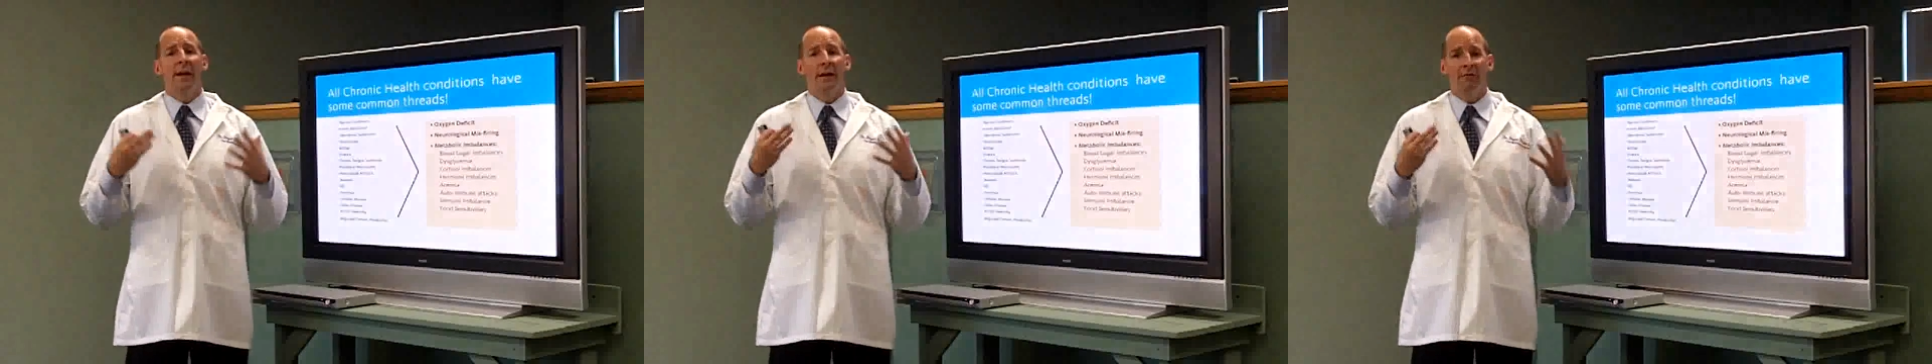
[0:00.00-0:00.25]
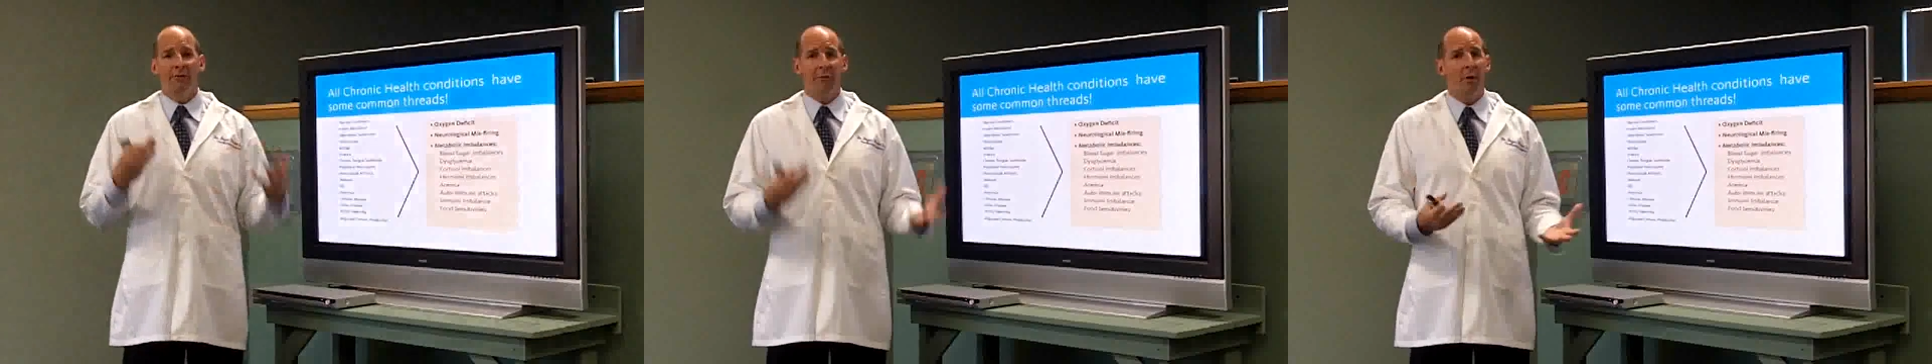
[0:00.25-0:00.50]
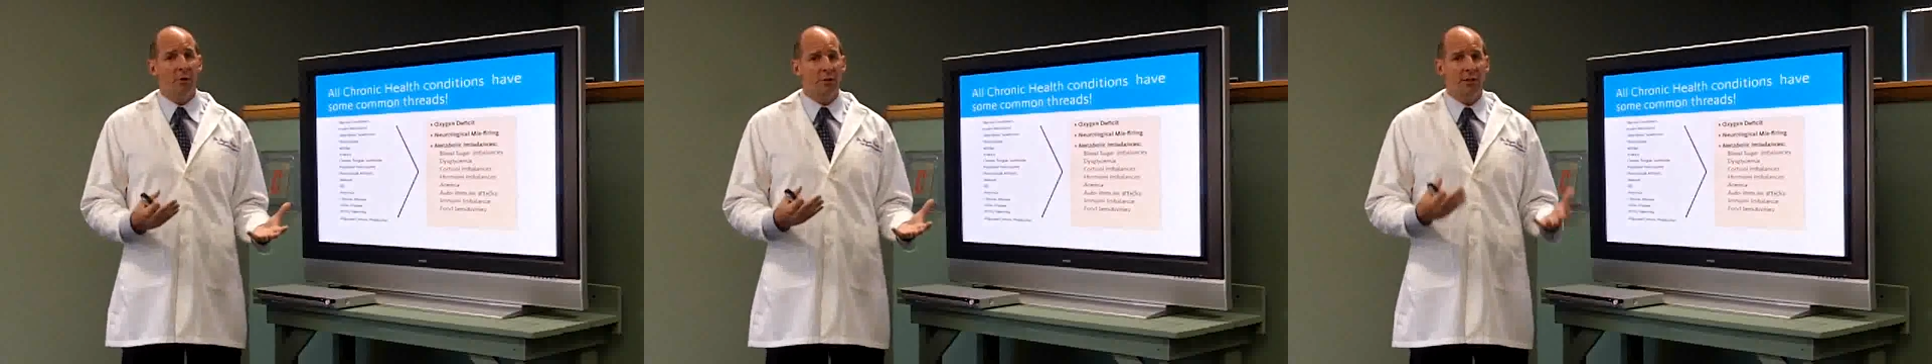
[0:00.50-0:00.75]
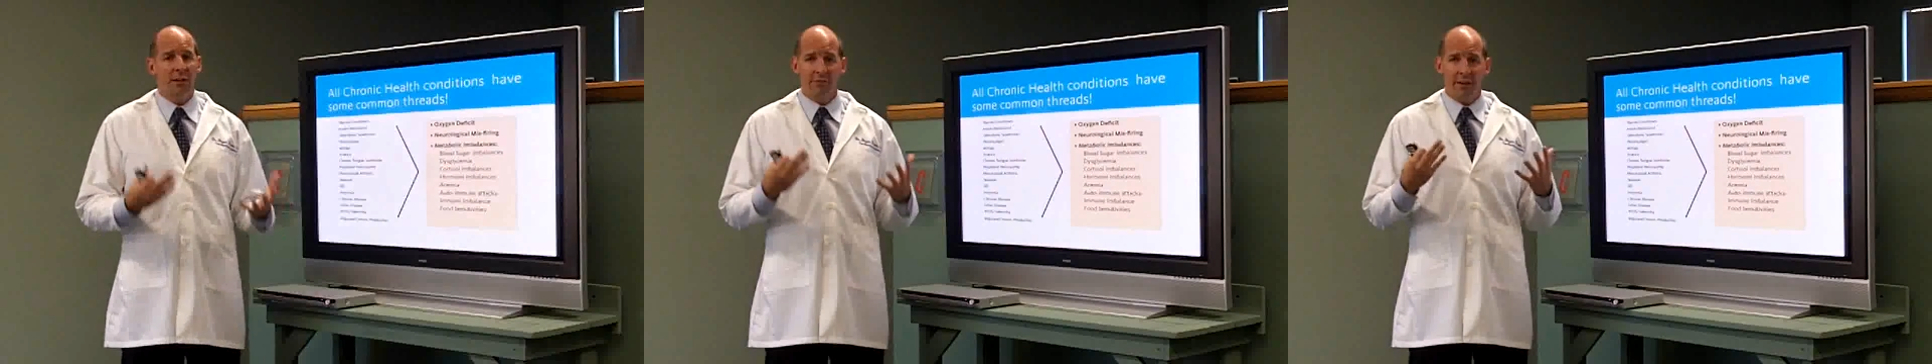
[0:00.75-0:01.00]
And
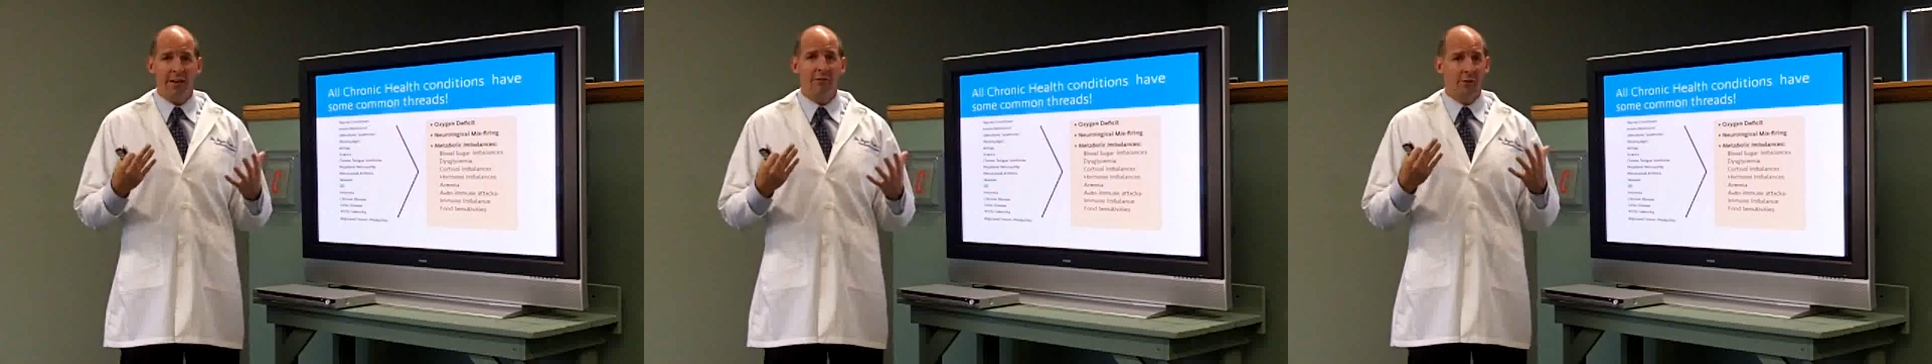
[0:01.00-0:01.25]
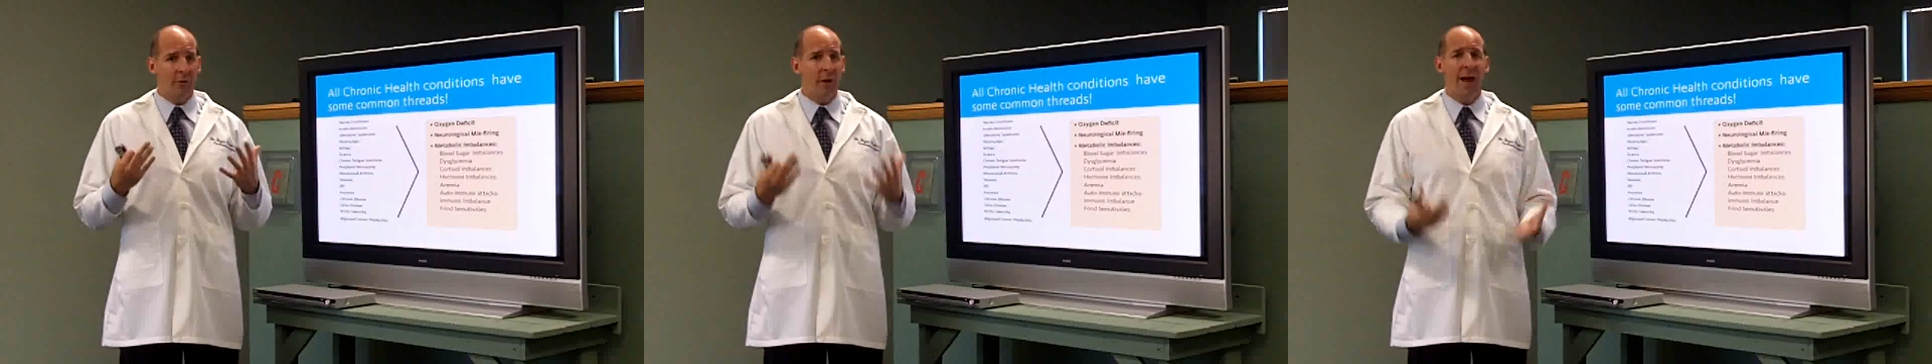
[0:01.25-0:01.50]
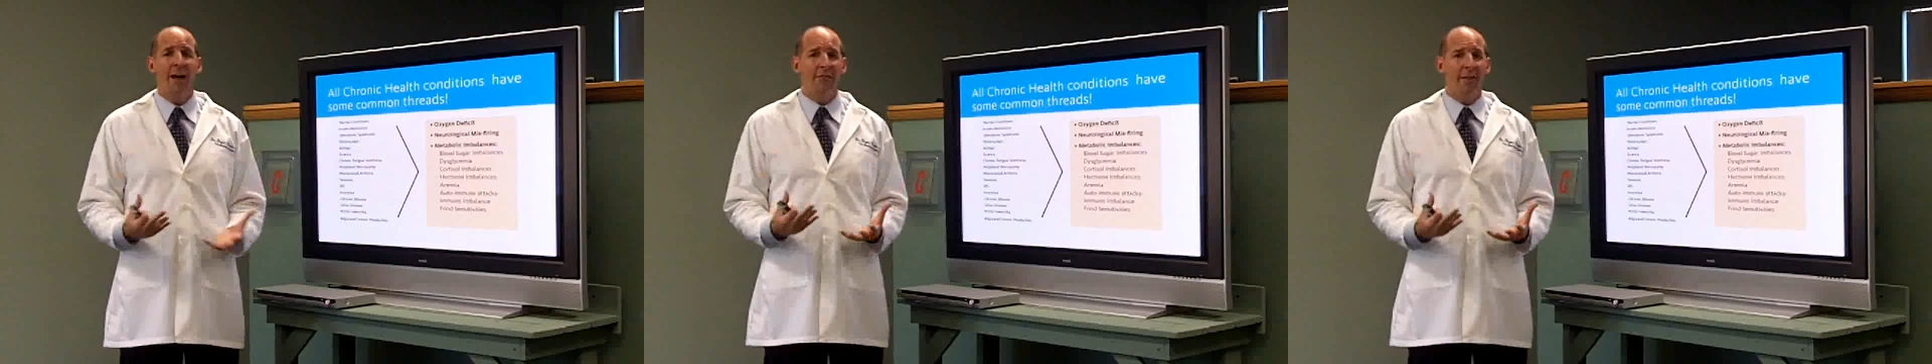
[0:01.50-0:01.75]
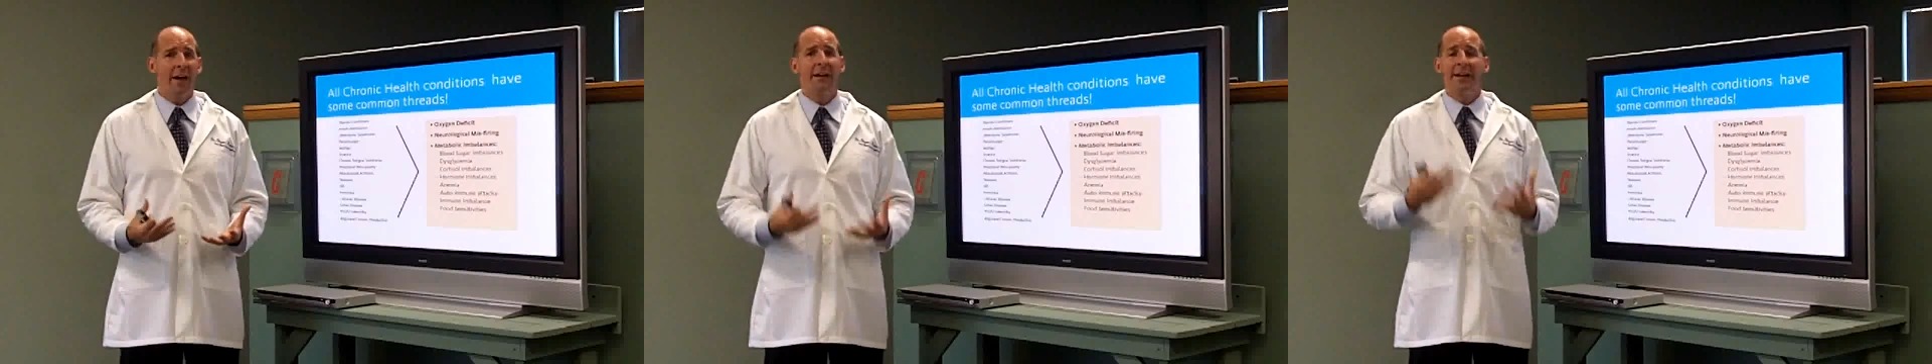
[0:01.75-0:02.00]
folks, if you
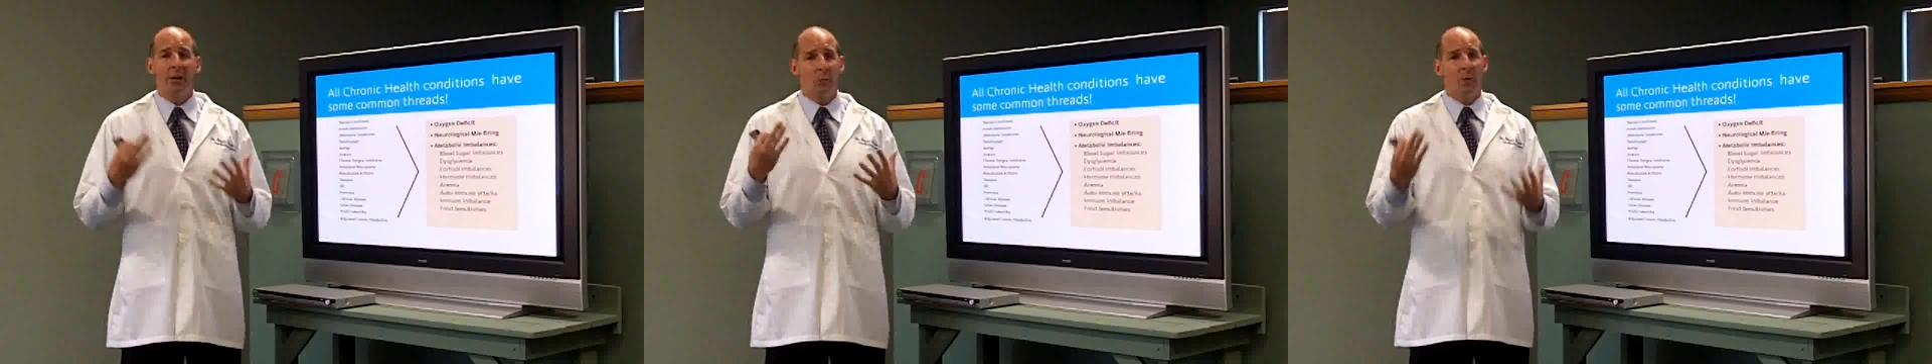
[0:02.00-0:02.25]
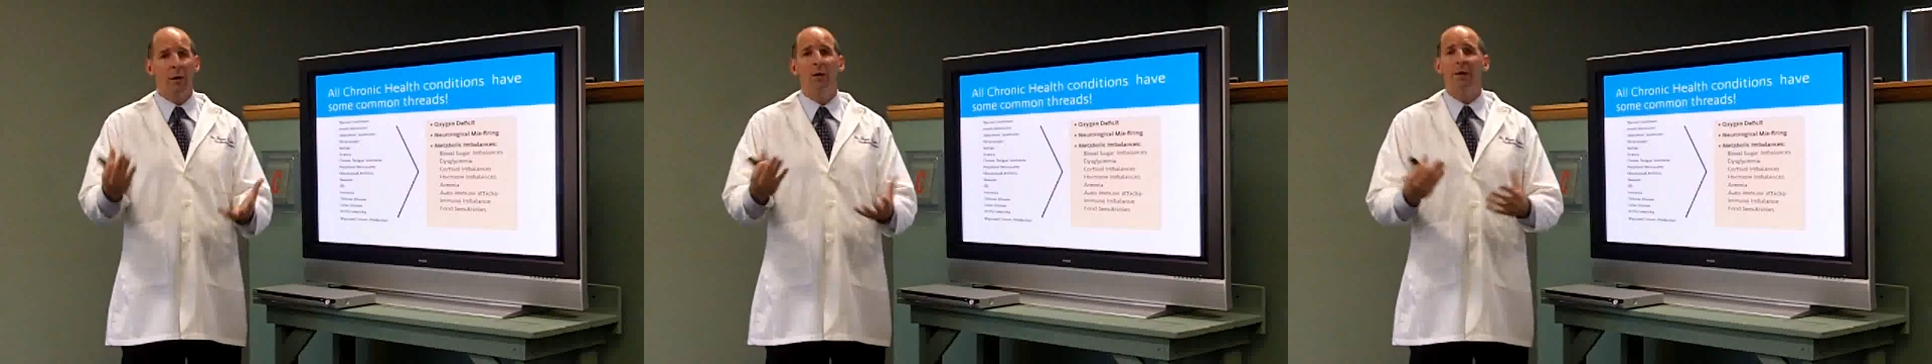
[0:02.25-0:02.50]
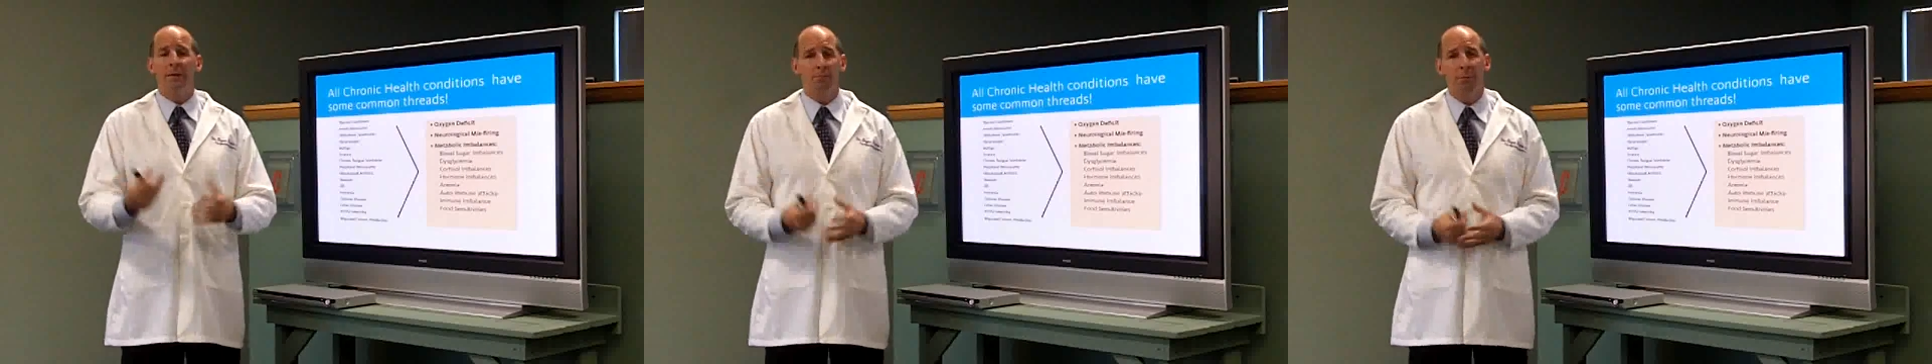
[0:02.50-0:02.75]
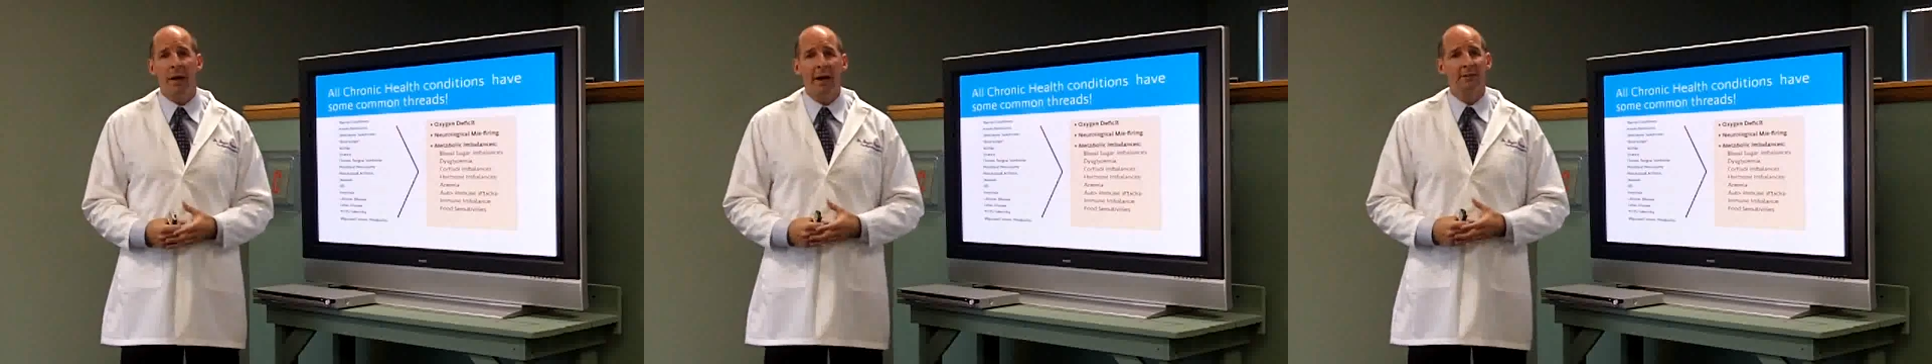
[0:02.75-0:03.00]
have that, it will
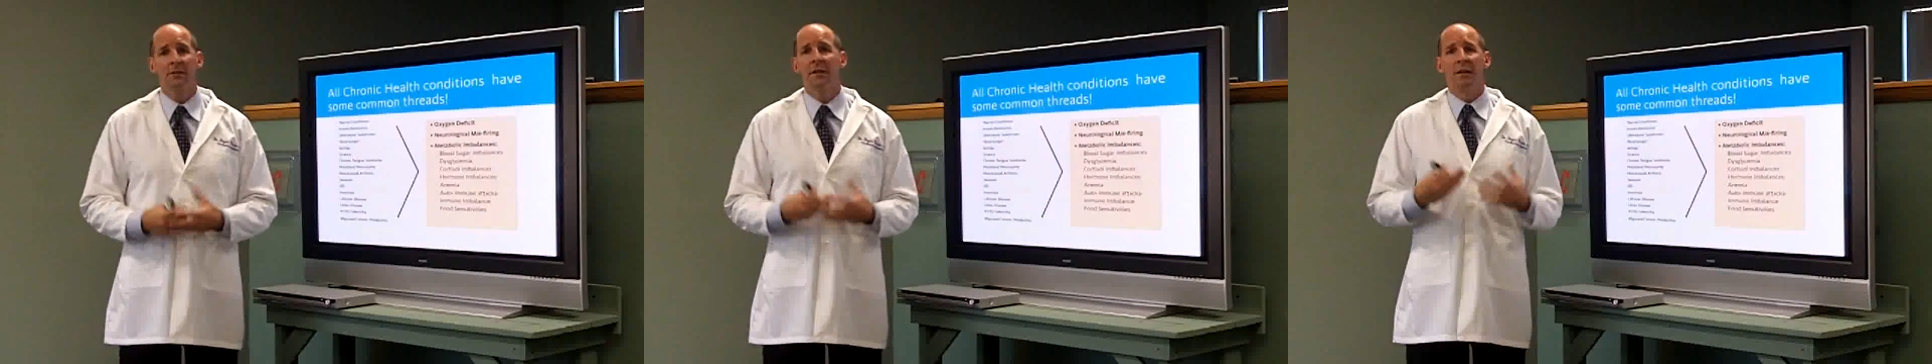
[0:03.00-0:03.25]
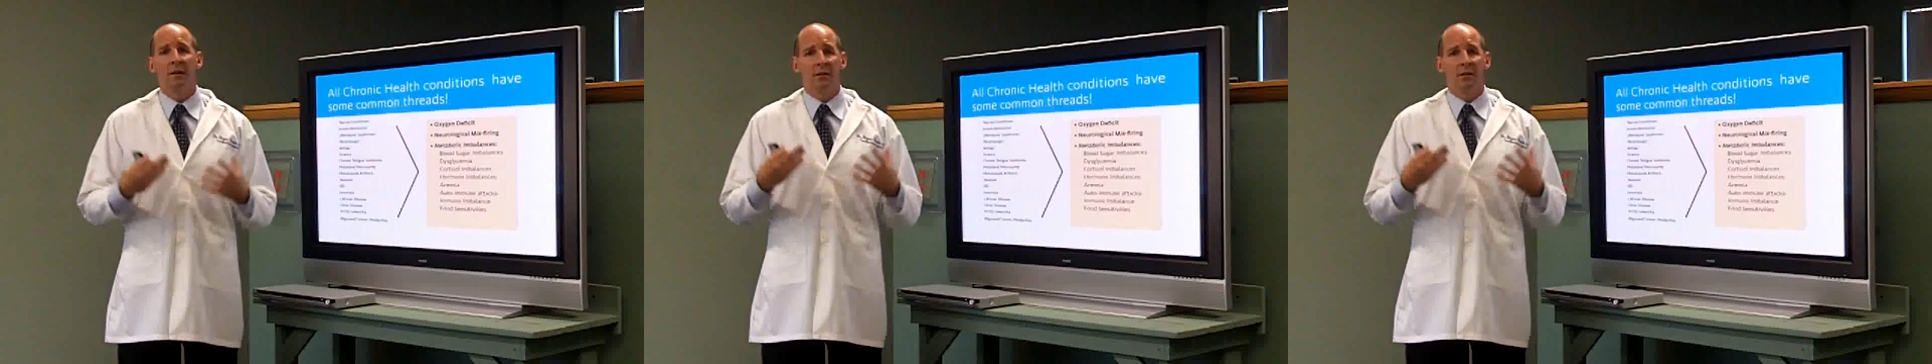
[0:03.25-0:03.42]
impact